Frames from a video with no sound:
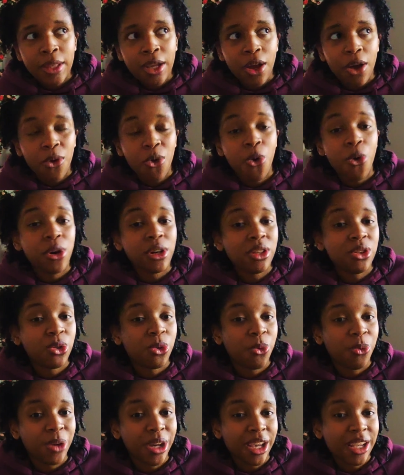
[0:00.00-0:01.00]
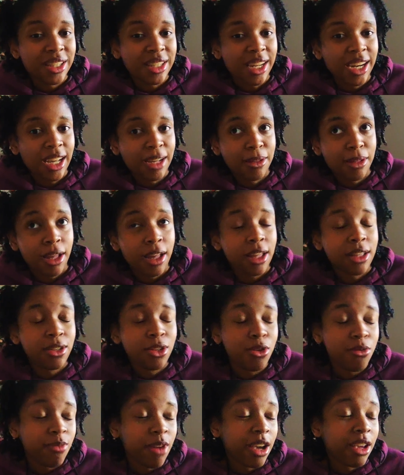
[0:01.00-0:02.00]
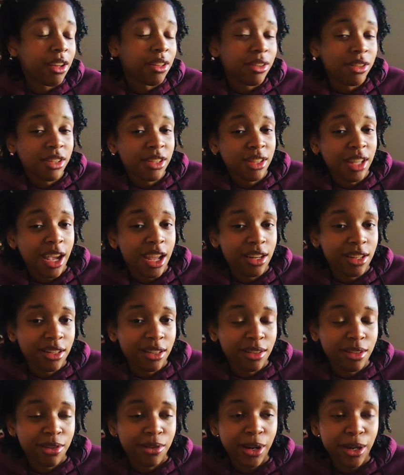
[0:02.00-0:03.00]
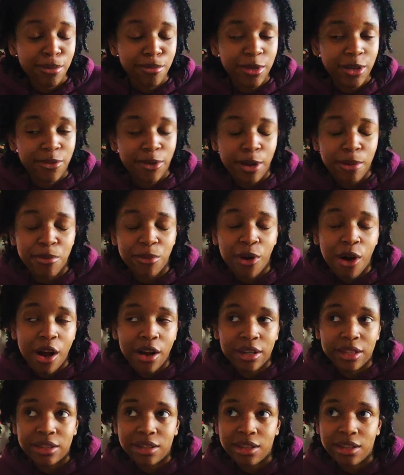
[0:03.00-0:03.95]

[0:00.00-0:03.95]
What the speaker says: according to Wix, and to my understanding, correct me if I'm wrong in the